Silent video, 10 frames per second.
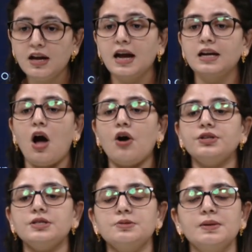and how
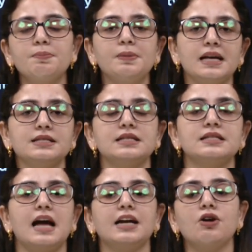this is being placed
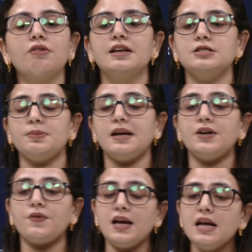inside your
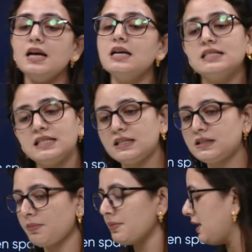respiratory system.